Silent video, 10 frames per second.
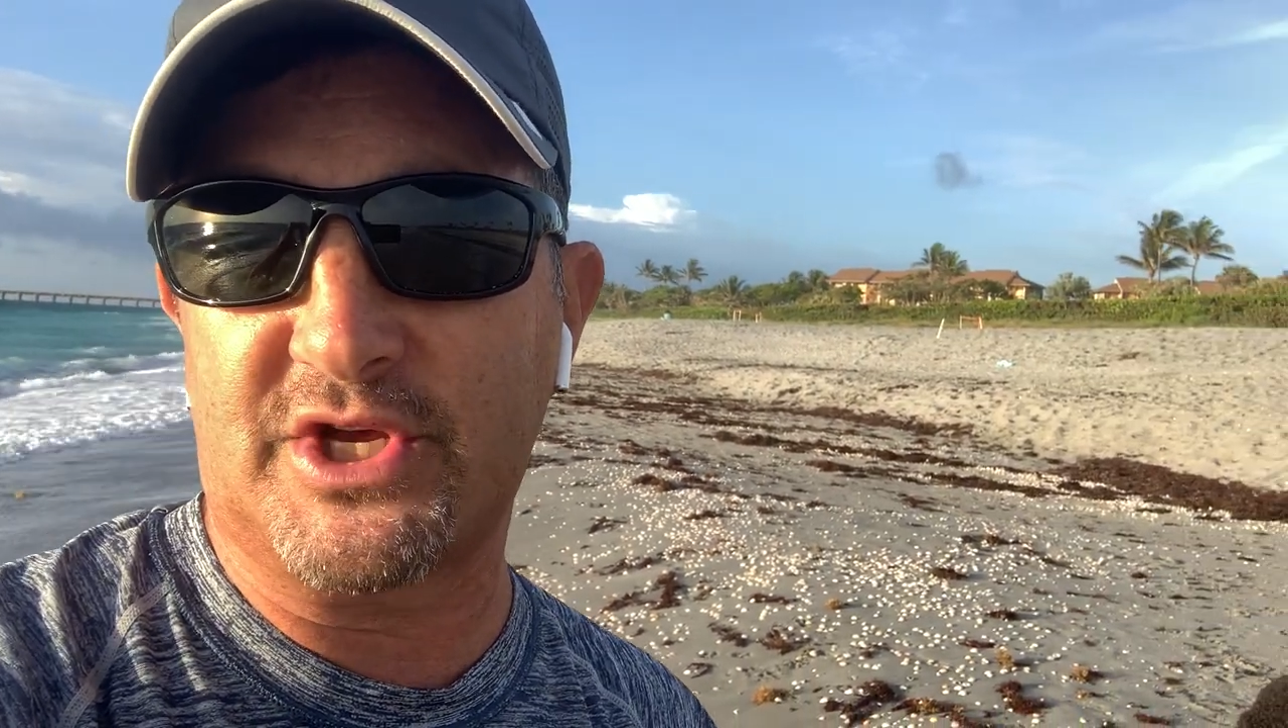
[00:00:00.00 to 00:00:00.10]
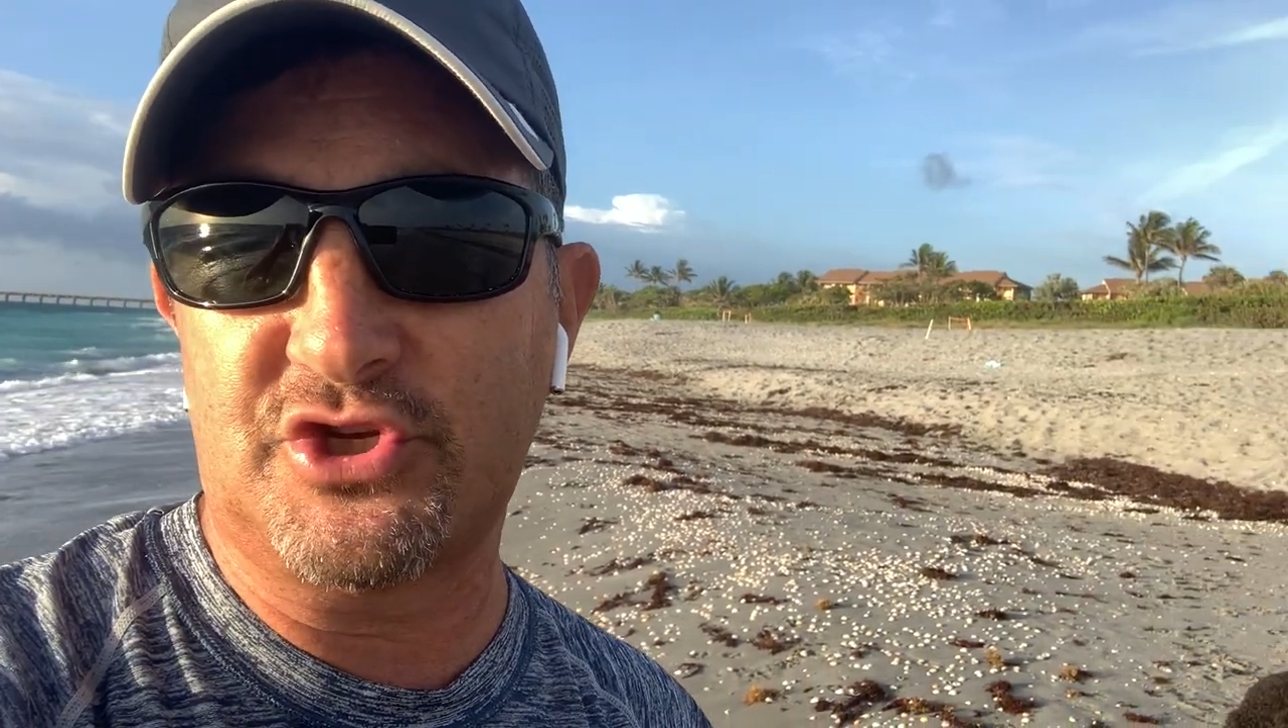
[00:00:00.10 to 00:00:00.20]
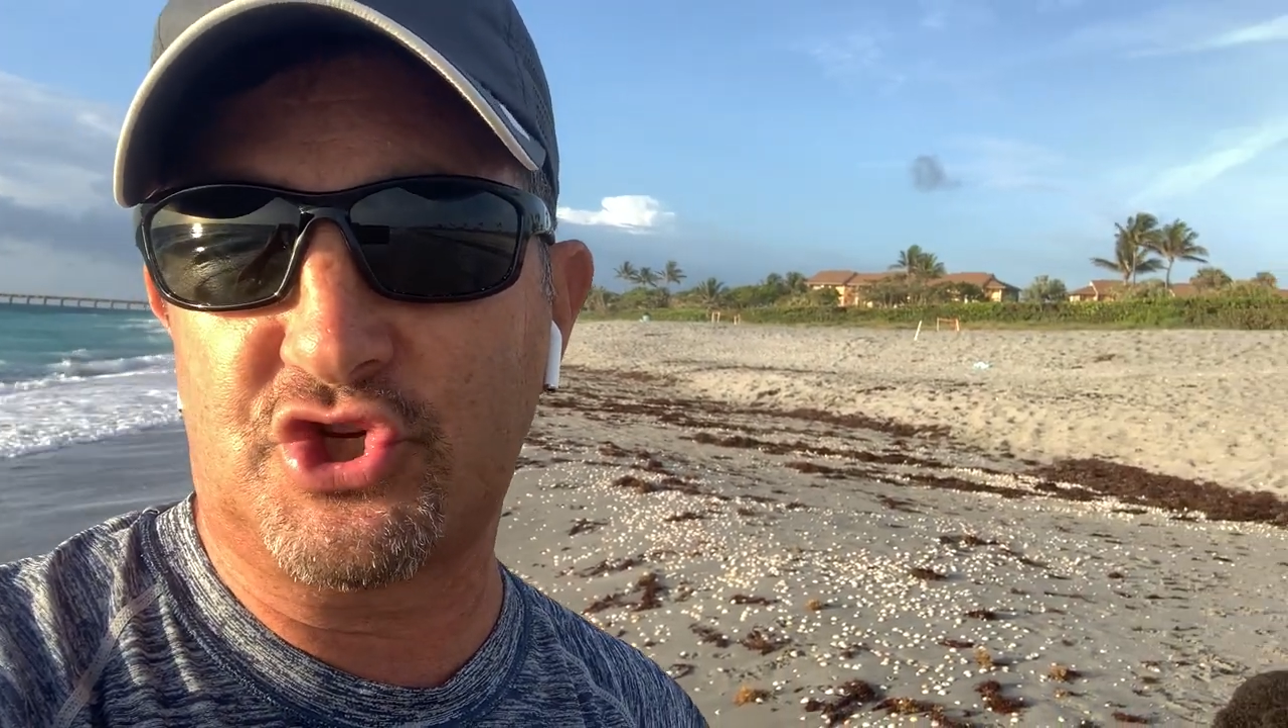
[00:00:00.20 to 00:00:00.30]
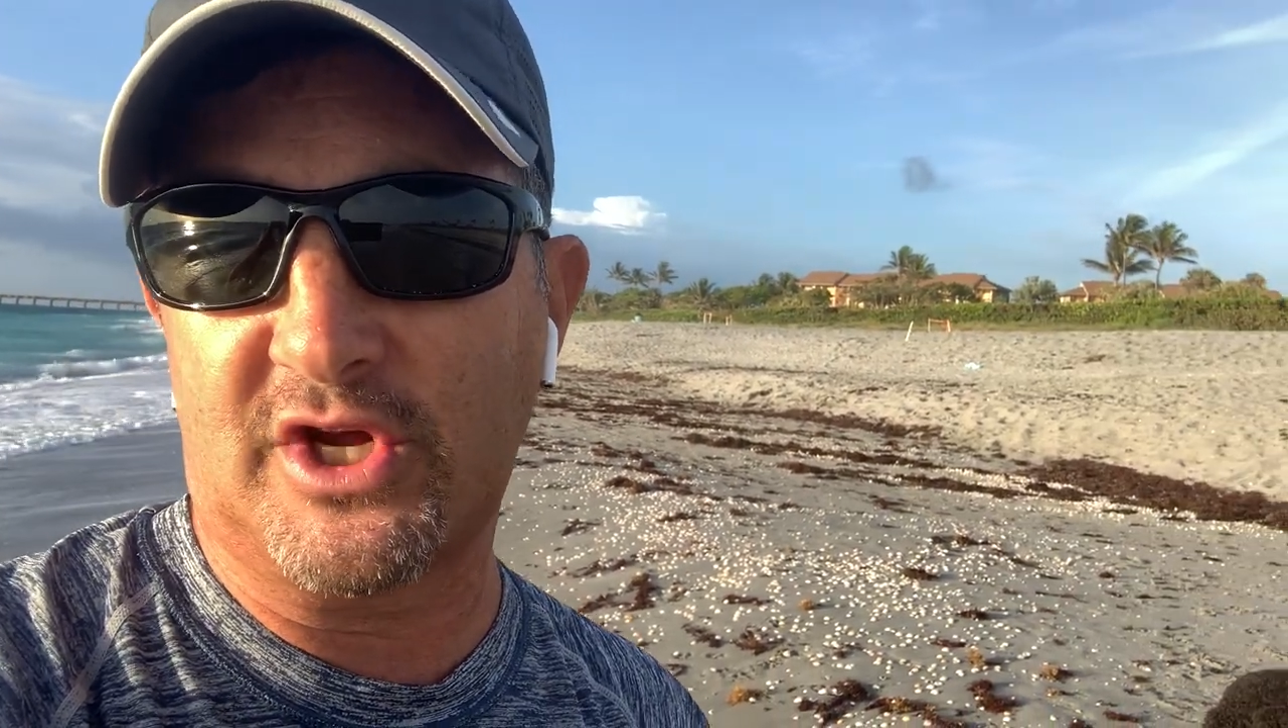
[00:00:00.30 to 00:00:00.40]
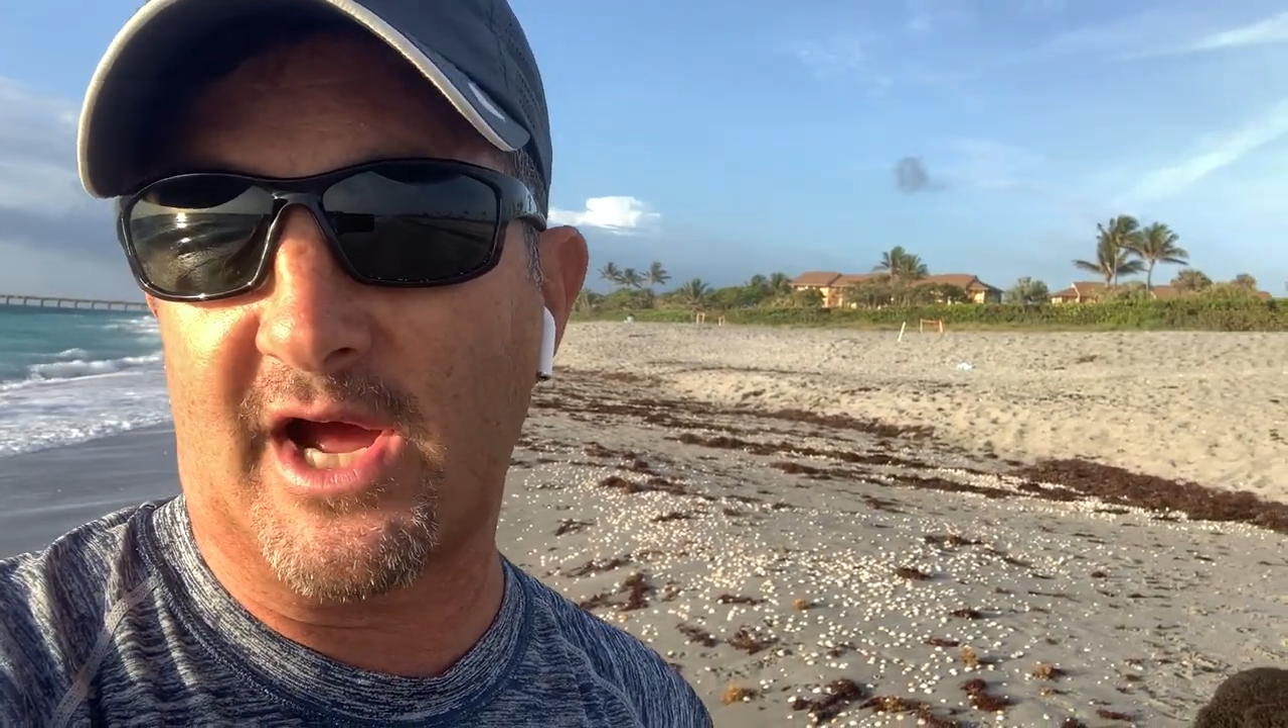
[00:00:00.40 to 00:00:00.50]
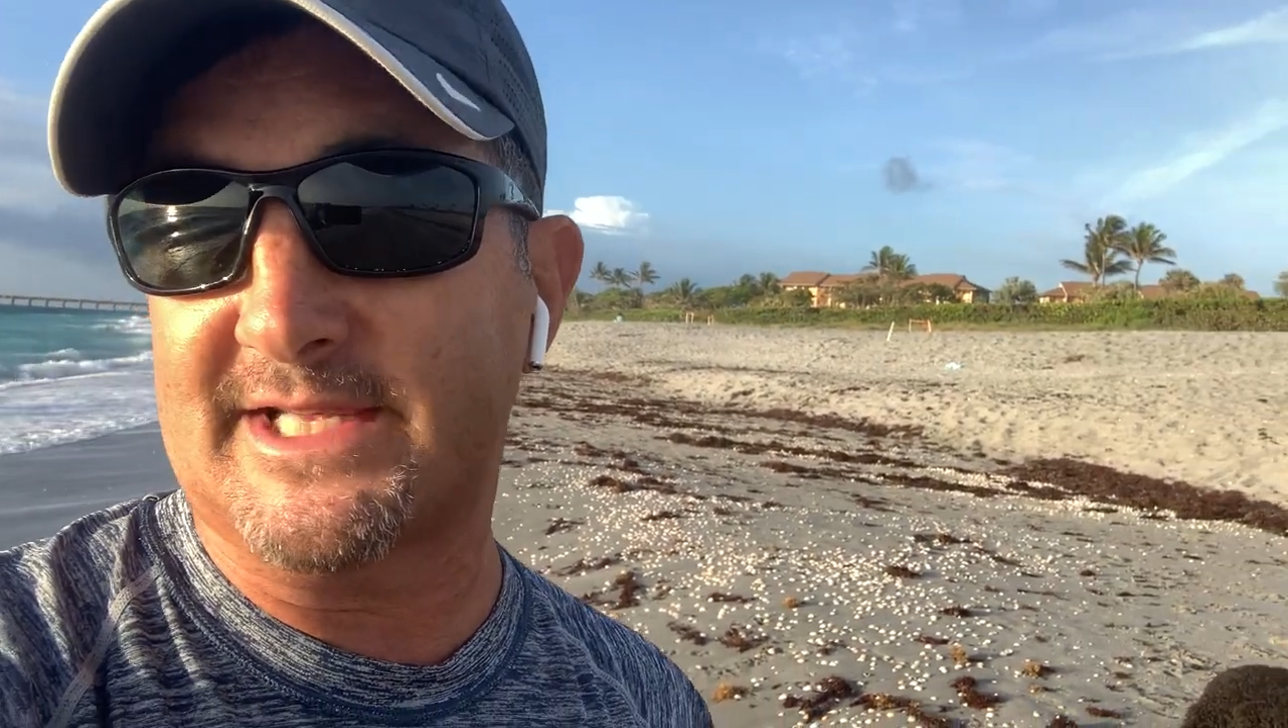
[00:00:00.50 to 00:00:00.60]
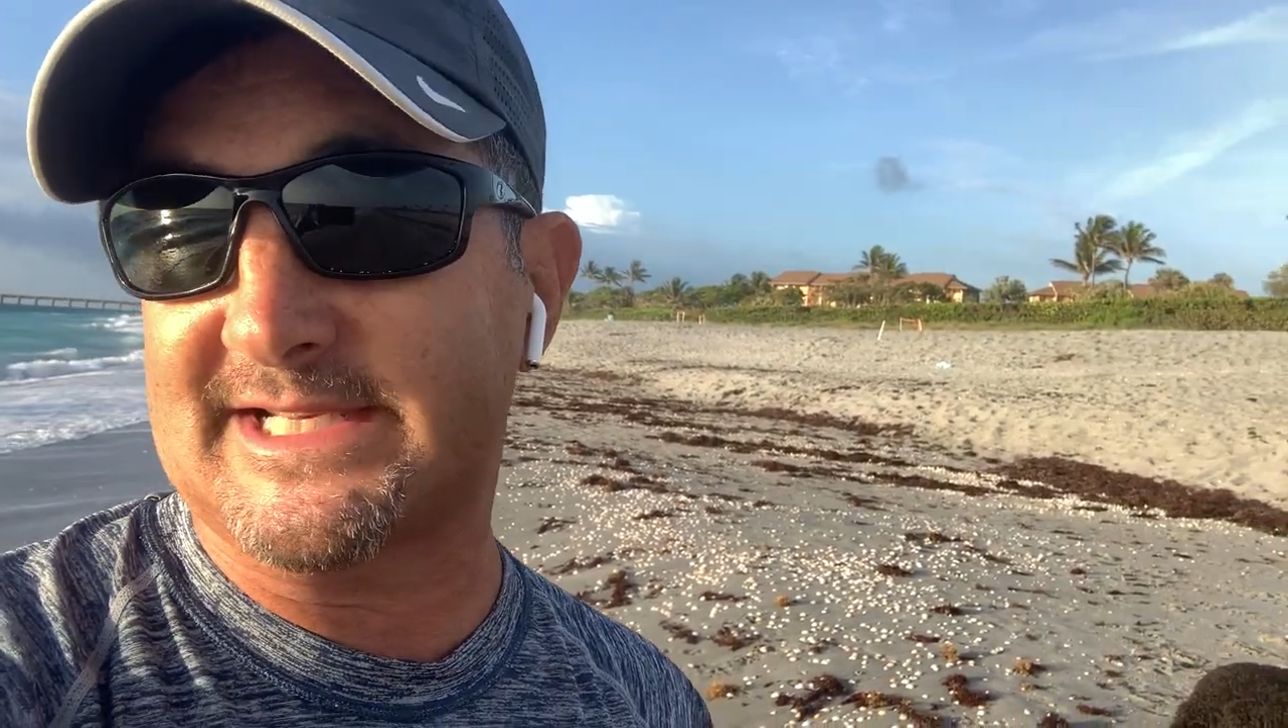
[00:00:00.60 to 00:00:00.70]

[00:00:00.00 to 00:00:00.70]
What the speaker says: and she got